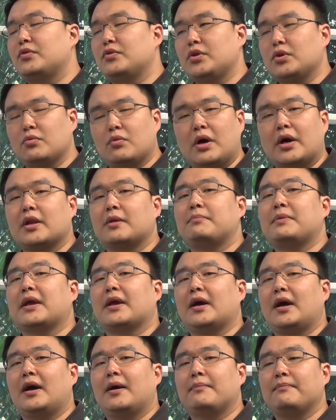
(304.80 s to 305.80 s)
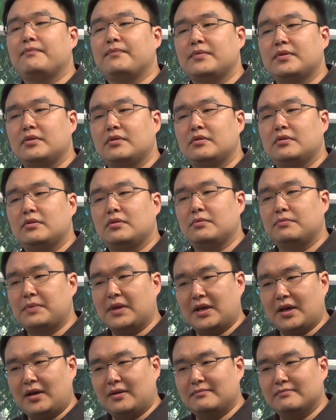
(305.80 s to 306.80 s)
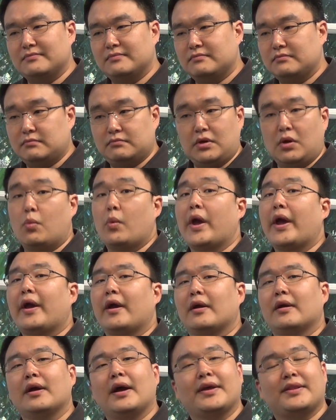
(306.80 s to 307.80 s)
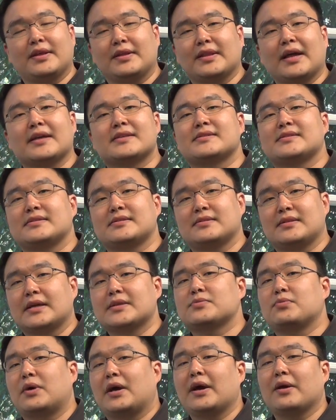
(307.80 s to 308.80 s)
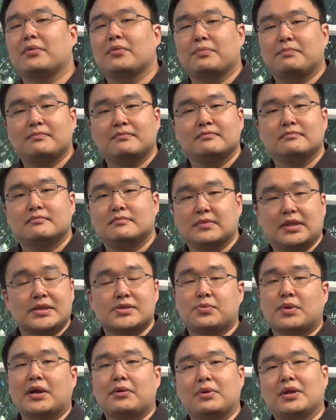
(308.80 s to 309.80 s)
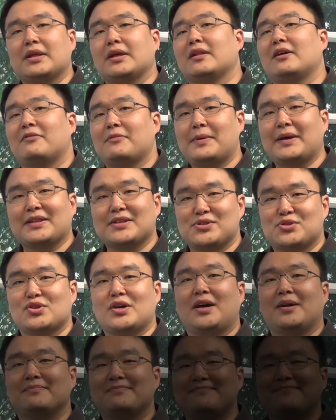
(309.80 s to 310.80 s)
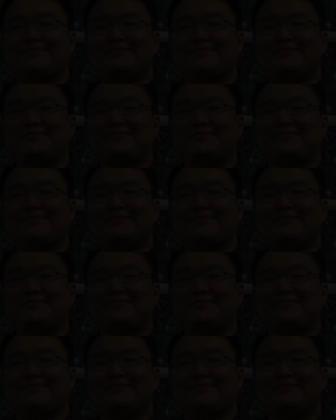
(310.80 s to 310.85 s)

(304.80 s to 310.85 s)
who you want to become. You become aware. I think that's what I really love about this job.